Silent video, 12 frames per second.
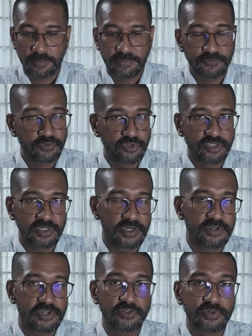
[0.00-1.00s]
before you start
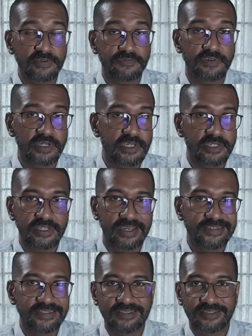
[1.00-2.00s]
trying to do any funky
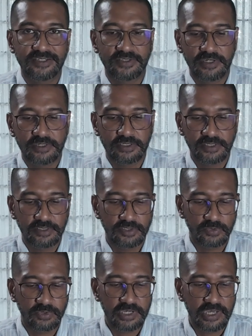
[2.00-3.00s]
tactics and strategies,
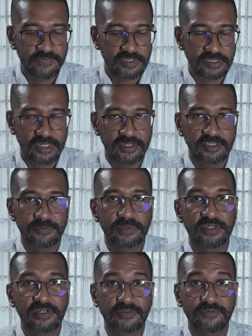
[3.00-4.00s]
you want to have a
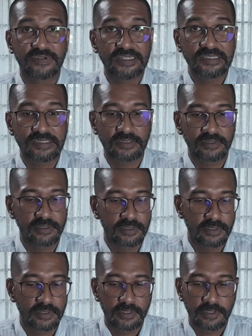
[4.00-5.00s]
sizable enough list.
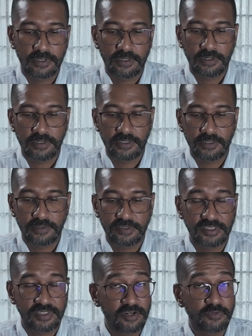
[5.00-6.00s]

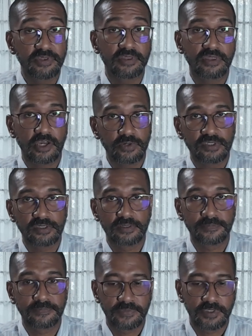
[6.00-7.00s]
Start with 1,000.
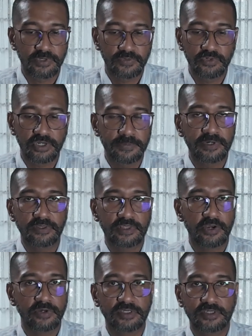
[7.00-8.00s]
When you've got about
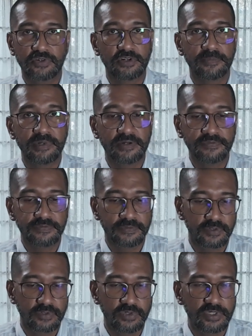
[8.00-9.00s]
1,000 or above,
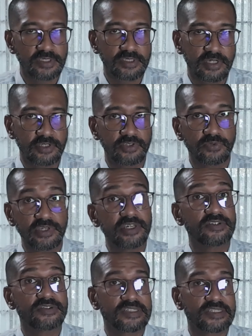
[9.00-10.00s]
you can start doing
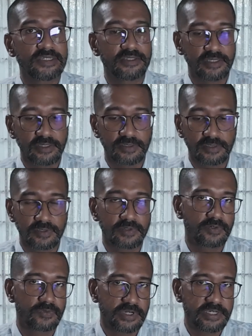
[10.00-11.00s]
interesting things.
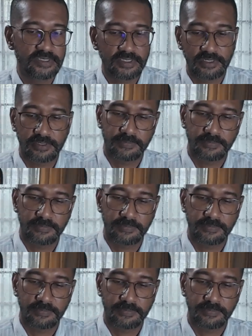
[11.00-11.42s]
Why is that?